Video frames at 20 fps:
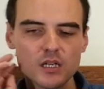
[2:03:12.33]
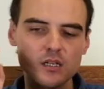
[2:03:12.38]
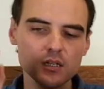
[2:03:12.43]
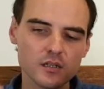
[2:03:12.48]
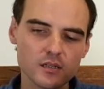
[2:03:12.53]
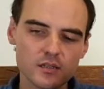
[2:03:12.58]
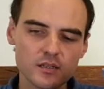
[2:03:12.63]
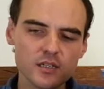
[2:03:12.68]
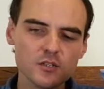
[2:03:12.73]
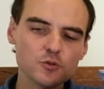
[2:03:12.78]

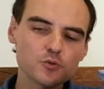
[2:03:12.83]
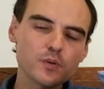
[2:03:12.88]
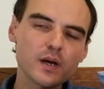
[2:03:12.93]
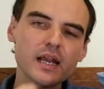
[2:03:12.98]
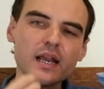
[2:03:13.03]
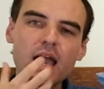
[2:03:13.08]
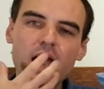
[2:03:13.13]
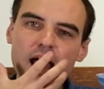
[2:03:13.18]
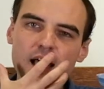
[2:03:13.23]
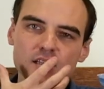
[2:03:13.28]
This one
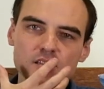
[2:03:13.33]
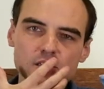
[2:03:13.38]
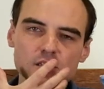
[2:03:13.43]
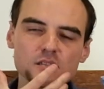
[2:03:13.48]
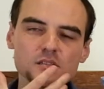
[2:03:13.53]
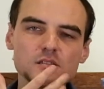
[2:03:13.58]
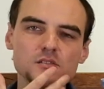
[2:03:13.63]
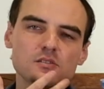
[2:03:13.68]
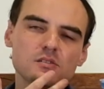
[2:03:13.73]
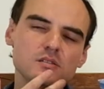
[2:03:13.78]
has
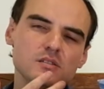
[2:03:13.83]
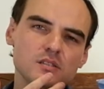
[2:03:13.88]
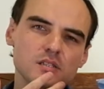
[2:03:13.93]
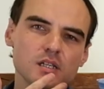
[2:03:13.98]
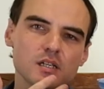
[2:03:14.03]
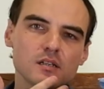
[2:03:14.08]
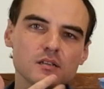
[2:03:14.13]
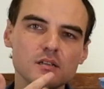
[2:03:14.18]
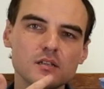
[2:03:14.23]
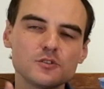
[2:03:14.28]

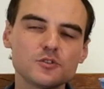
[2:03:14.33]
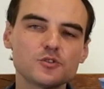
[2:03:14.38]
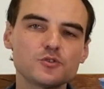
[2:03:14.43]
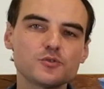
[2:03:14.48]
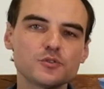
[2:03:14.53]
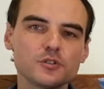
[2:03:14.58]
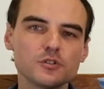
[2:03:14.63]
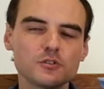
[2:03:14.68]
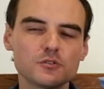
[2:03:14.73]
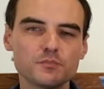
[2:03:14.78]
still a
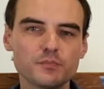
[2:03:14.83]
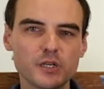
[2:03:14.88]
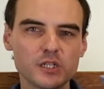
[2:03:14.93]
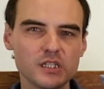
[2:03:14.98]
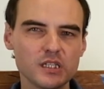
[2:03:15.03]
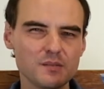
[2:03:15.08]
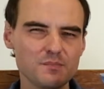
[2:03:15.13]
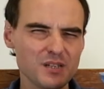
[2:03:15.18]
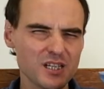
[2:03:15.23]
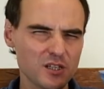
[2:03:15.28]
stronger
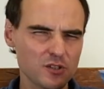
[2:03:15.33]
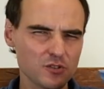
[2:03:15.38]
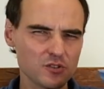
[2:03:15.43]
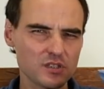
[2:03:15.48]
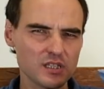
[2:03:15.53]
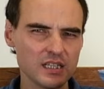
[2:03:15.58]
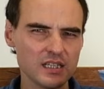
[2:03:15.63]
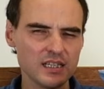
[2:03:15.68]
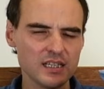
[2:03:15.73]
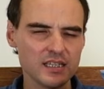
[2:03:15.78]
body, because
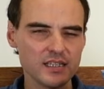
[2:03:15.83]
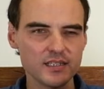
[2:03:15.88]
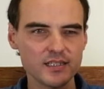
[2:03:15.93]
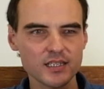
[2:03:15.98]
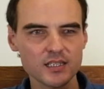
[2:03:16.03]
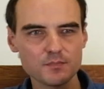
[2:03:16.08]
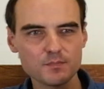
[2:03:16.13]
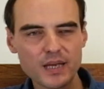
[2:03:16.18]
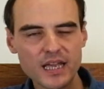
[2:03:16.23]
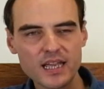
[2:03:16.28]

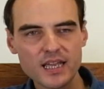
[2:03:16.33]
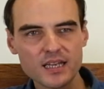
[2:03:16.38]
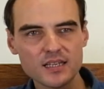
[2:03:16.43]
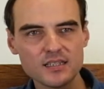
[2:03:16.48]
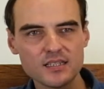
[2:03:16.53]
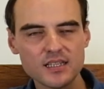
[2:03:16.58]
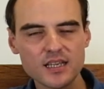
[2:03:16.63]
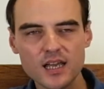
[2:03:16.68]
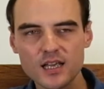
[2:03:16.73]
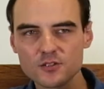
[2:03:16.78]
that Baka
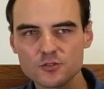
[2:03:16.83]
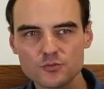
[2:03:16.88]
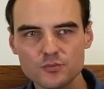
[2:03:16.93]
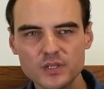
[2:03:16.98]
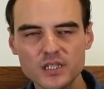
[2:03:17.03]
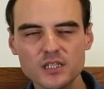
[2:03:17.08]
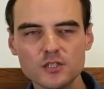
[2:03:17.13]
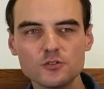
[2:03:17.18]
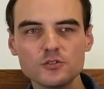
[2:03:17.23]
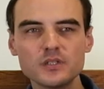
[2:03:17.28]
tea has a
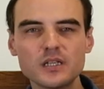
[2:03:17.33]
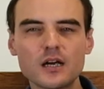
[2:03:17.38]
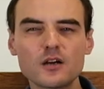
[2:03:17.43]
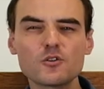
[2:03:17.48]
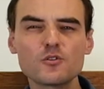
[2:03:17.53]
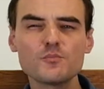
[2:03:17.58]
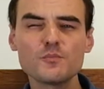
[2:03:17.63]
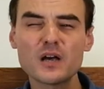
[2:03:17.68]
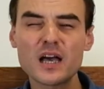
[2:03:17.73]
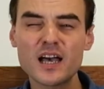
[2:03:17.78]
really good
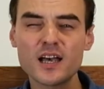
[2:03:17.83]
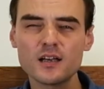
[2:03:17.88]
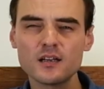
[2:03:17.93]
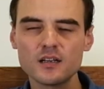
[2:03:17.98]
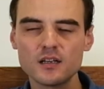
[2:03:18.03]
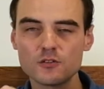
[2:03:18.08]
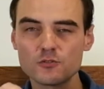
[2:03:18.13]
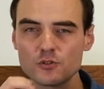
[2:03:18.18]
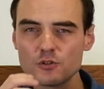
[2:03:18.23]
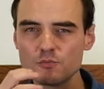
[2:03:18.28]
aroma,
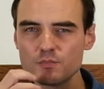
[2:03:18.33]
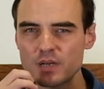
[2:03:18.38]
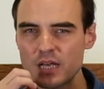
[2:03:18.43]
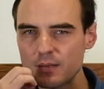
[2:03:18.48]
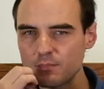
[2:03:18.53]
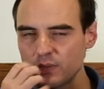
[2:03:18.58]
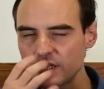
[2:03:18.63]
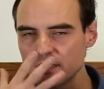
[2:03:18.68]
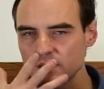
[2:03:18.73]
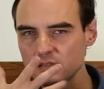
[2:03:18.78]

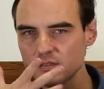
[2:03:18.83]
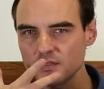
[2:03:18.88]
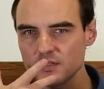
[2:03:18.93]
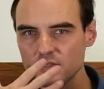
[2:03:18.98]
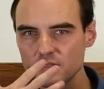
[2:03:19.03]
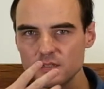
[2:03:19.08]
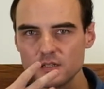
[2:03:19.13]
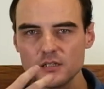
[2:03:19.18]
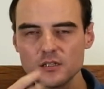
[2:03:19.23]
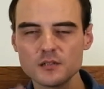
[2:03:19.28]
but
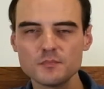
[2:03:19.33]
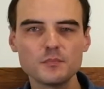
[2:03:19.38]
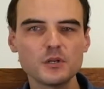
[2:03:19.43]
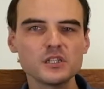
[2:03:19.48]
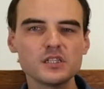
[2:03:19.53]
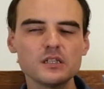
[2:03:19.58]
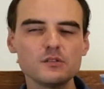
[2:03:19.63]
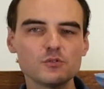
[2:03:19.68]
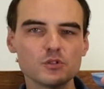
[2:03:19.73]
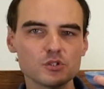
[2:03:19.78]
the
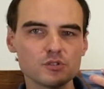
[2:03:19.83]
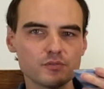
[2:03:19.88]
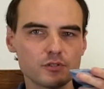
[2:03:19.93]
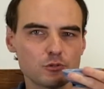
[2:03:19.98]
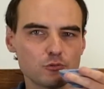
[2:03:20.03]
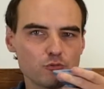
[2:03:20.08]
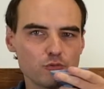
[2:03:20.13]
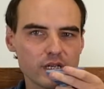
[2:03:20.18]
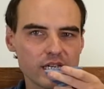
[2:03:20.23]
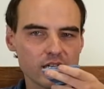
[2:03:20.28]
body was
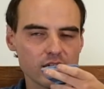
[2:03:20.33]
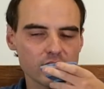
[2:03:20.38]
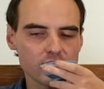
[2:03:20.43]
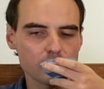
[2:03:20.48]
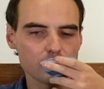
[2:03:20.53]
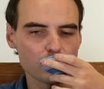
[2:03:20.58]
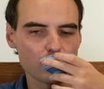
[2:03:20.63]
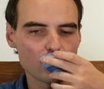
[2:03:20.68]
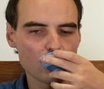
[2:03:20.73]
very weak.